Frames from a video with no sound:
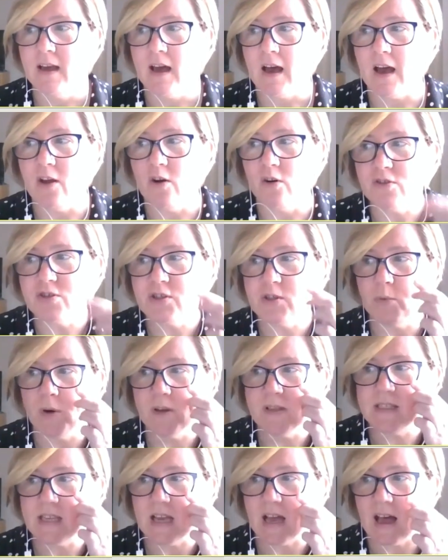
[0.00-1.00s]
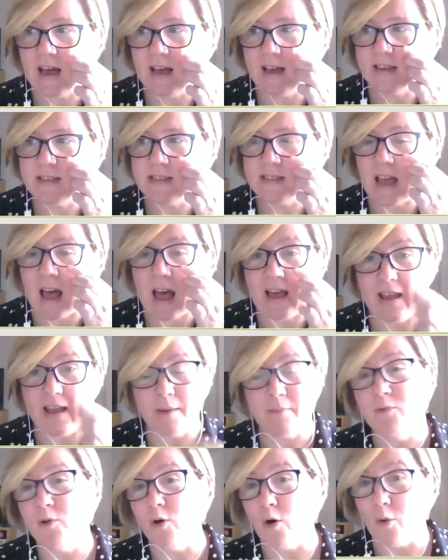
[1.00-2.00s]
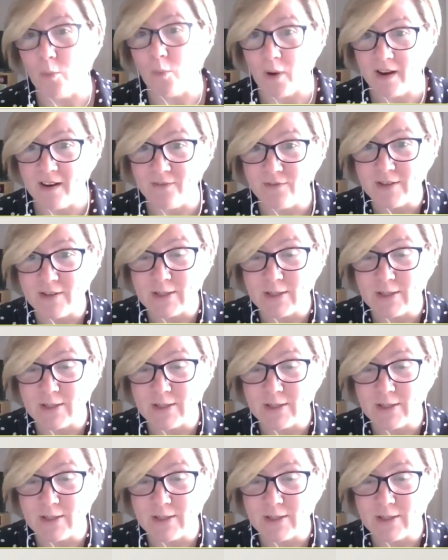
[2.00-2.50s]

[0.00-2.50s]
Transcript: I also want to add that I am not one of the